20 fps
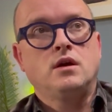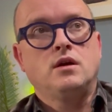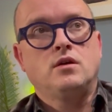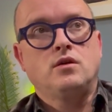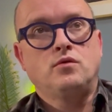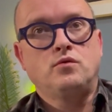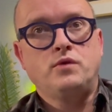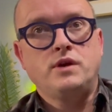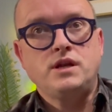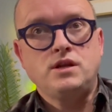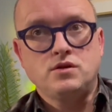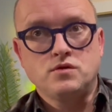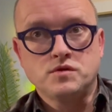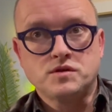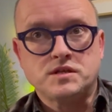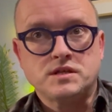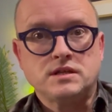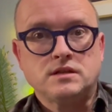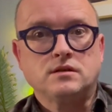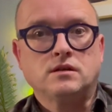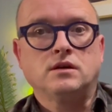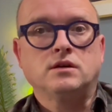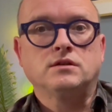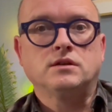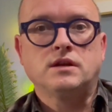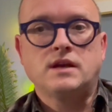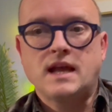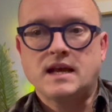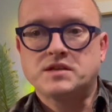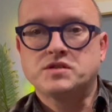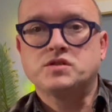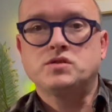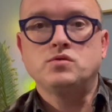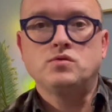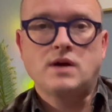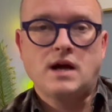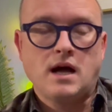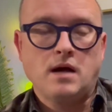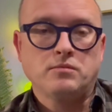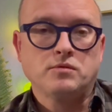reuse it on the next
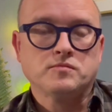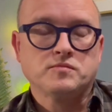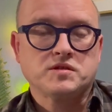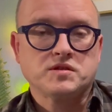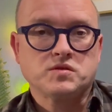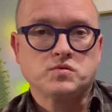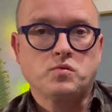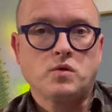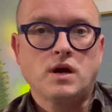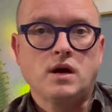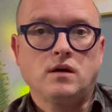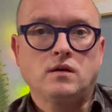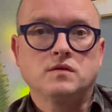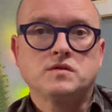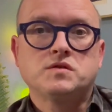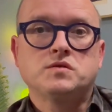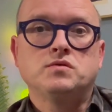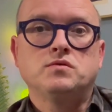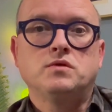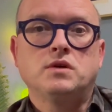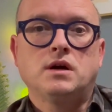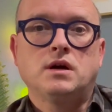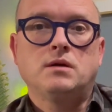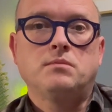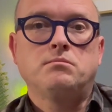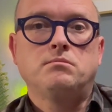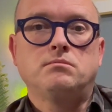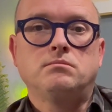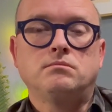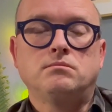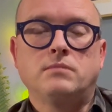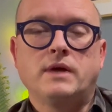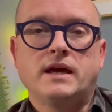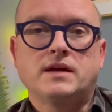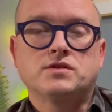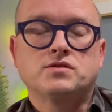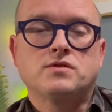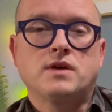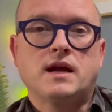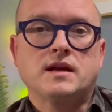two albums as well to
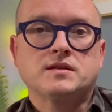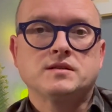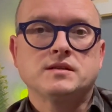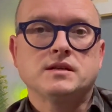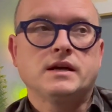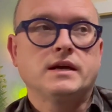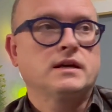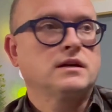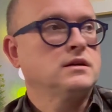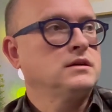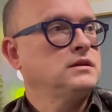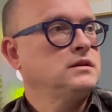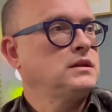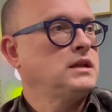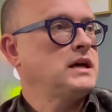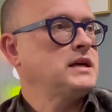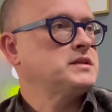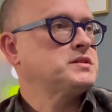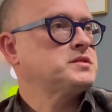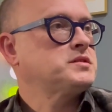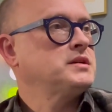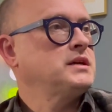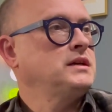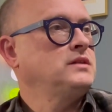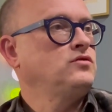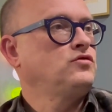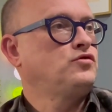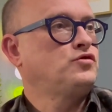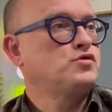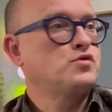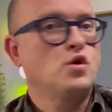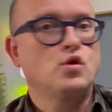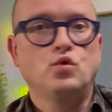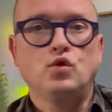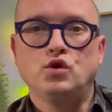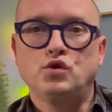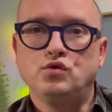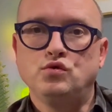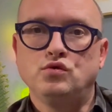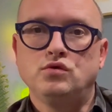make tracks like Night's
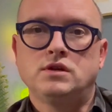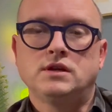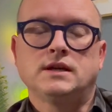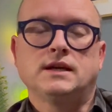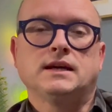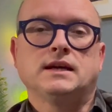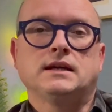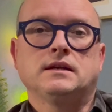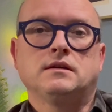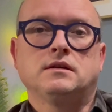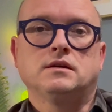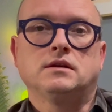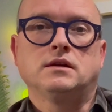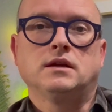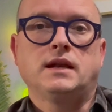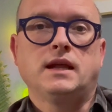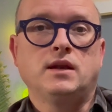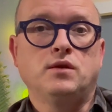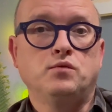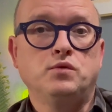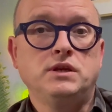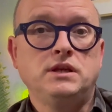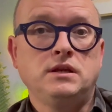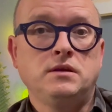Introlude and Les Nuits.